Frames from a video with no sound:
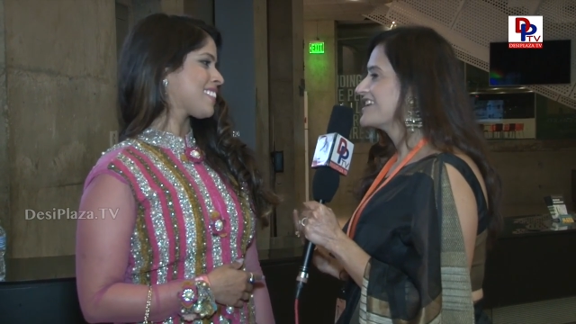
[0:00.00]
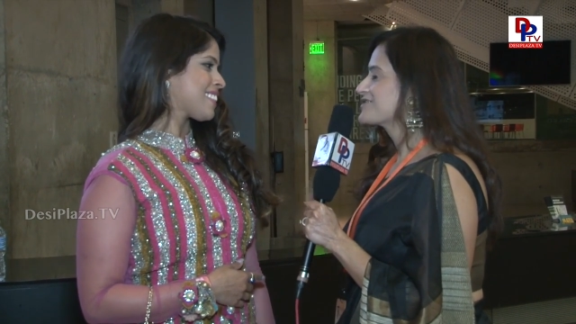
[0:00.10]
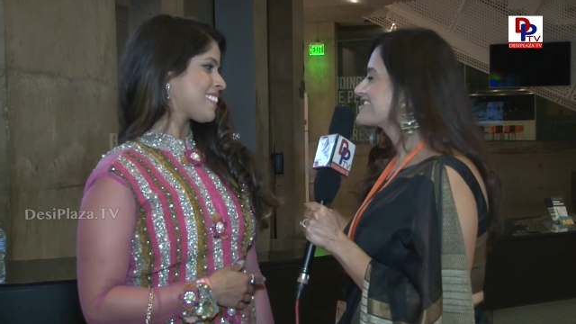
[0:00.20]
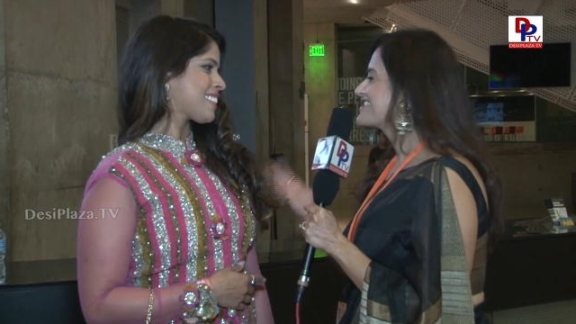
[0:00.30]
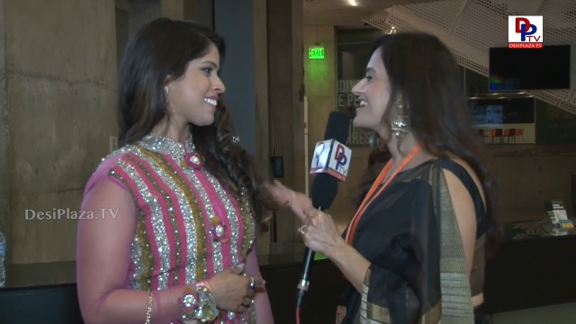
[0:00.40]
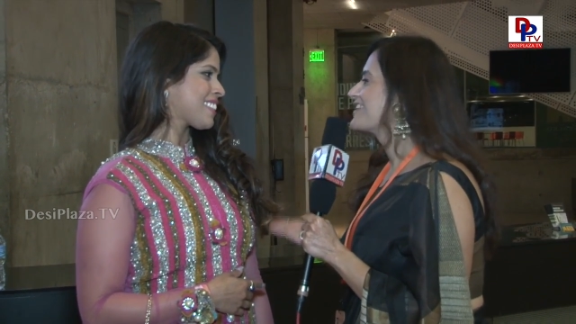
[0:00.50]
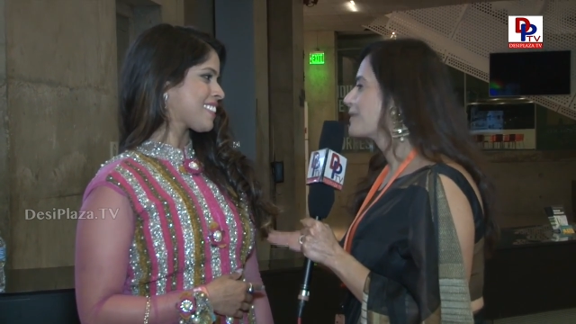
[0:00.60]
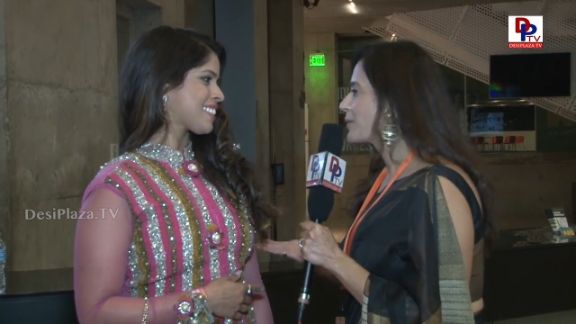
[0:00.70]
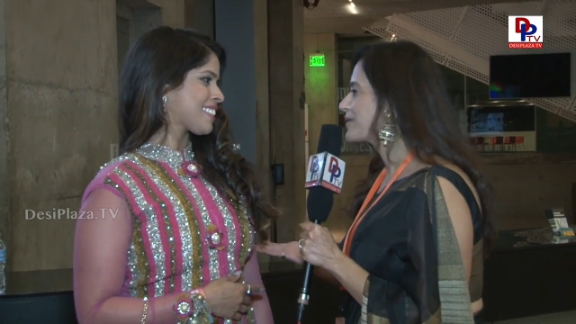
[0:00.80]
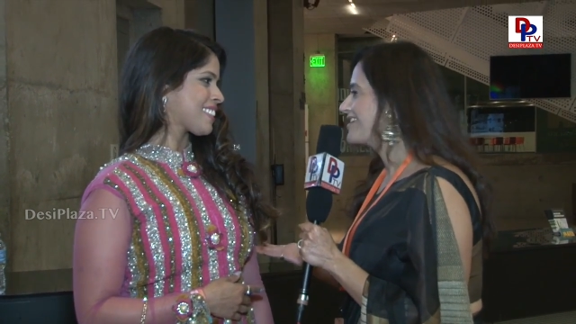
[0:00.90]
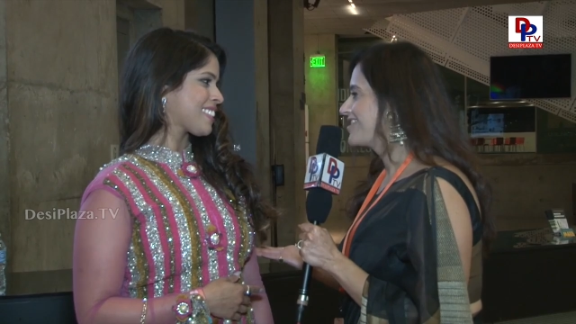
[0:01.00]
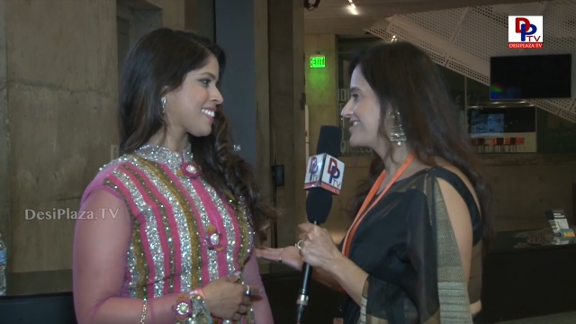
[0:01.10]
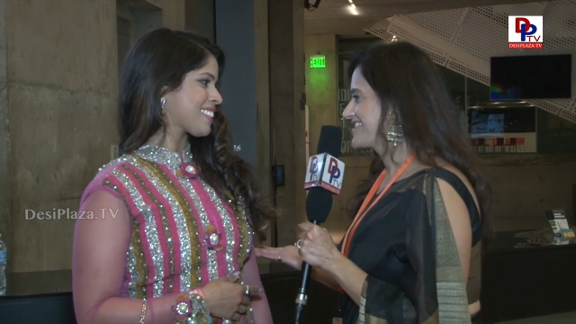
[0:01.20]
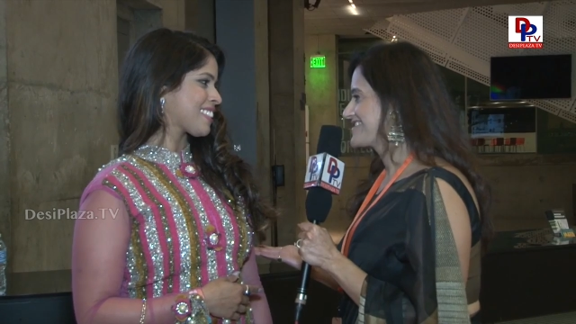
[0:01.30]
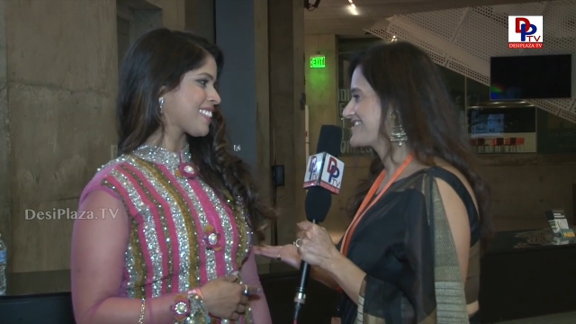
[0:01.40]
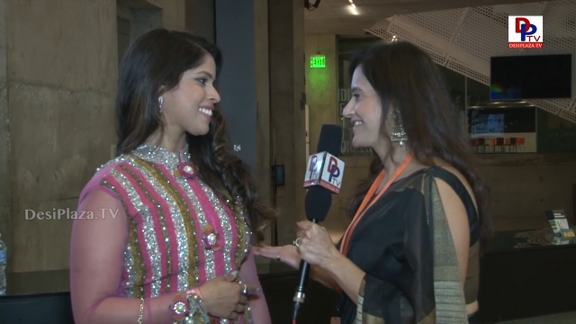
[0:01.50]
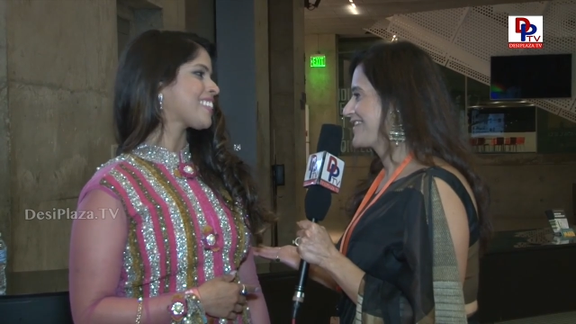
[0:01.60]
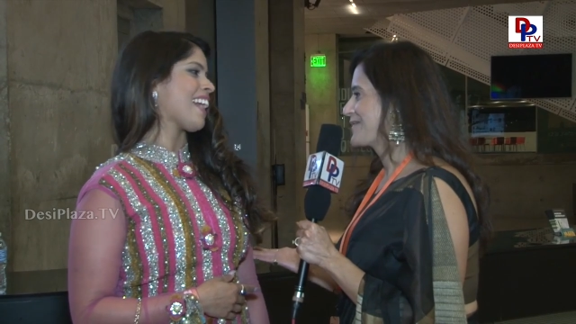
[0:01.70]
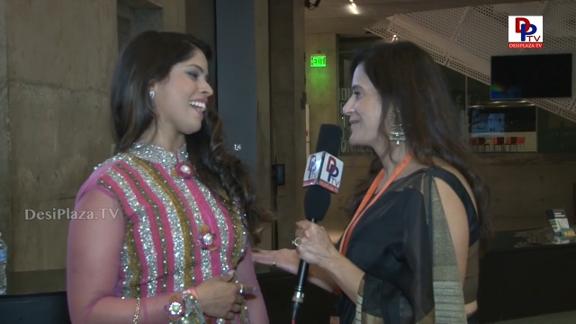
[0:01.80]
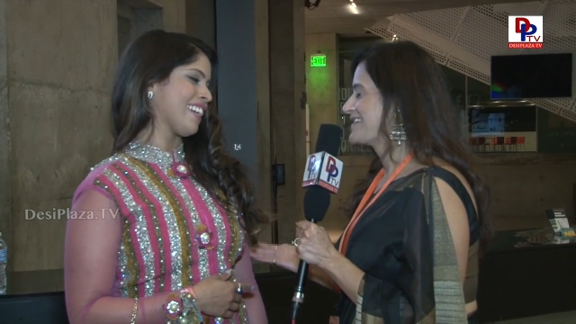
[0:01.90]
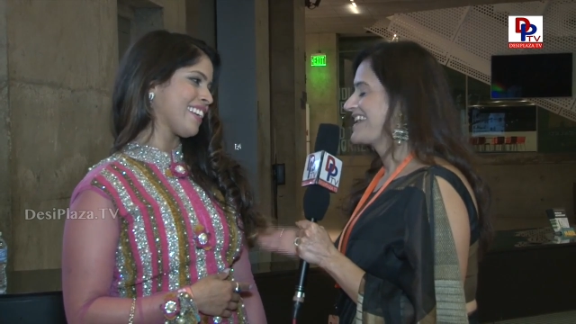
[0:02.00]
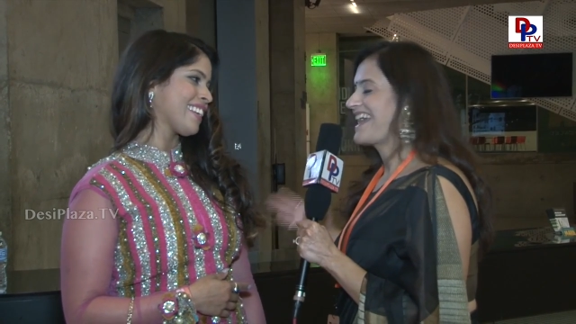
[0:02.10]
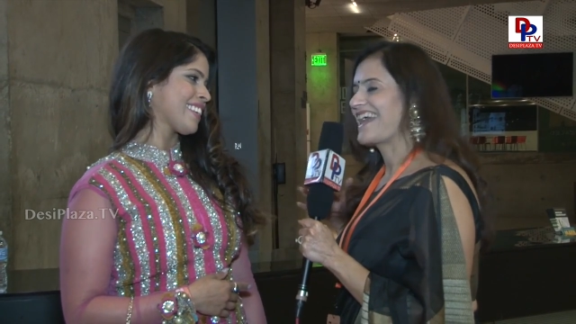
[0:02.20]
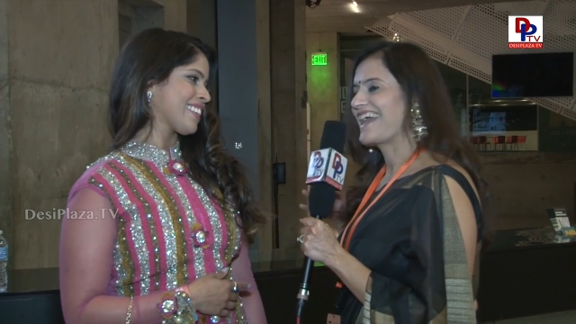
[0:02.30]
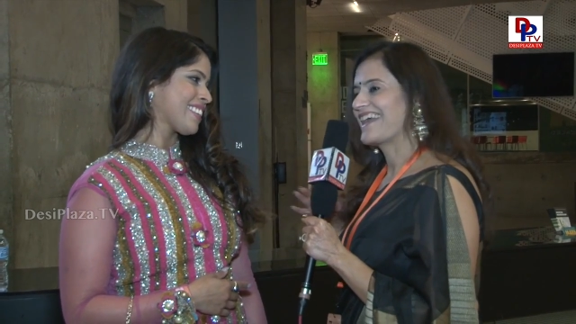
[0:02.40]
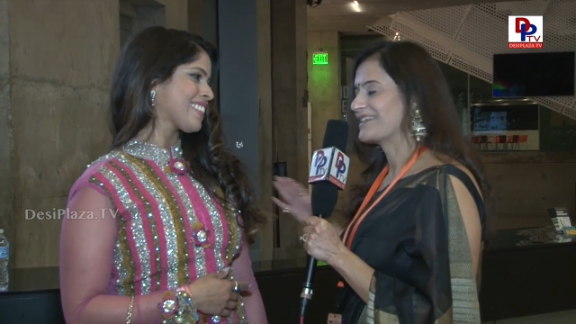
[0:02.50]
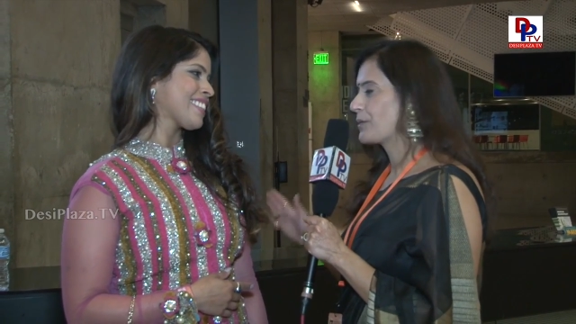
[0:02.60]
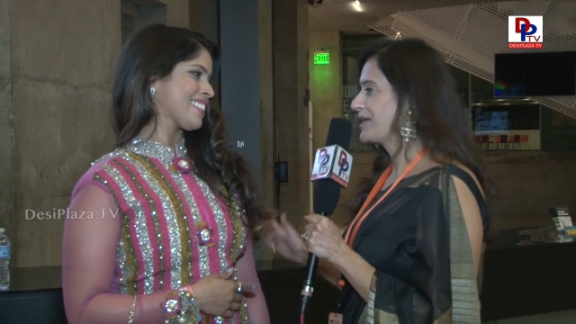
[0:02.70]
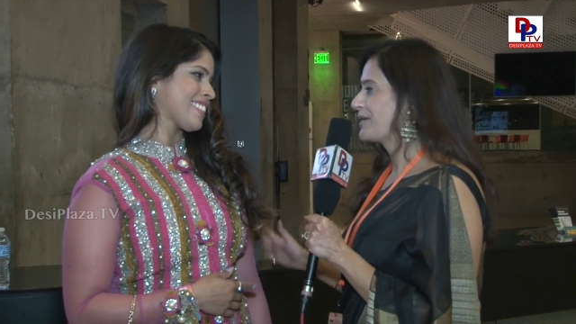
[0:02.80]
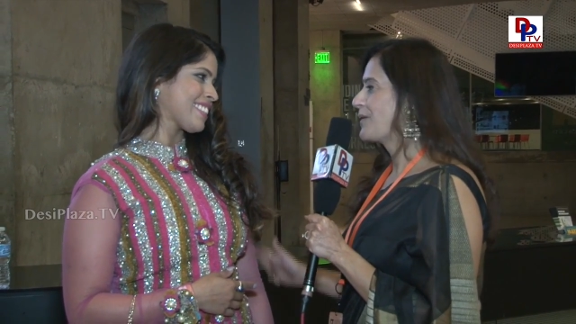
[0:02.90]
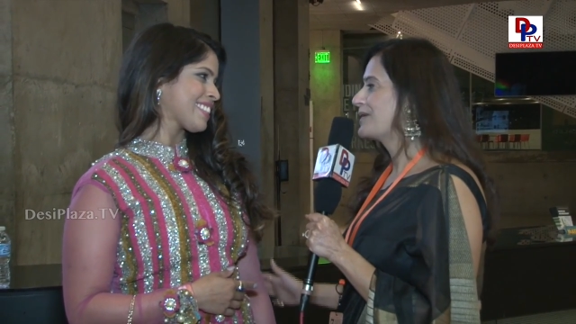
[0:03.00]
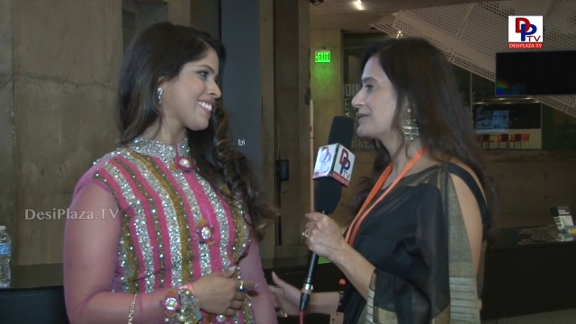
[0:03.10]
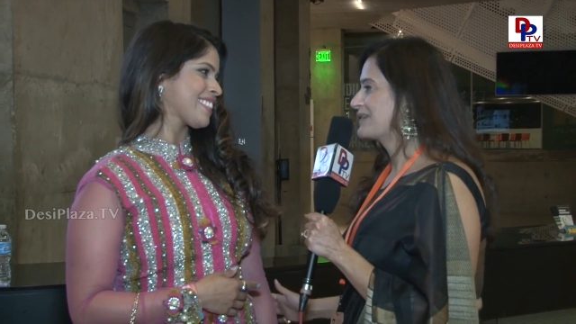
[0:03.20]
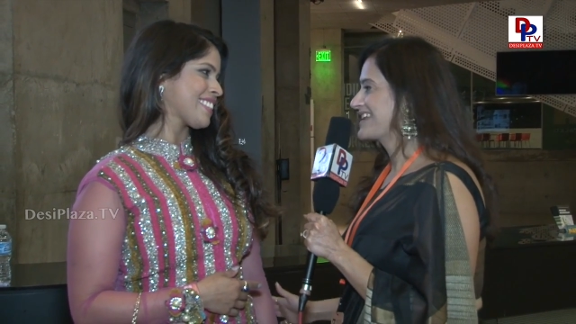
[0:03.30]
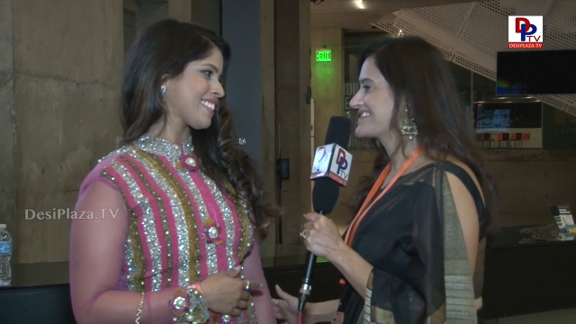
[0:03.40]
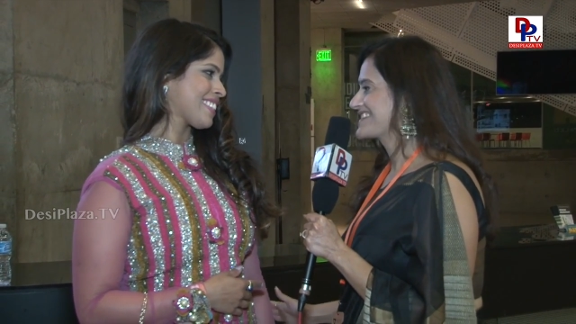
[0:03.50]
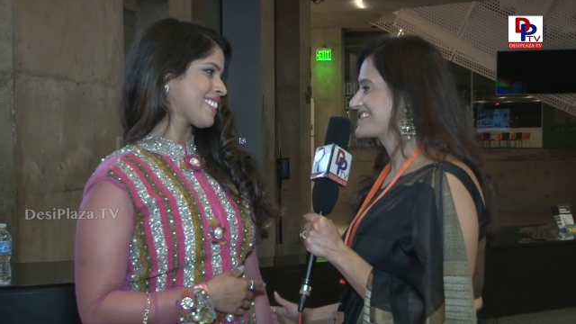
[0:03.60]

Speaker 1: to see a local artist, you know, and going all the places.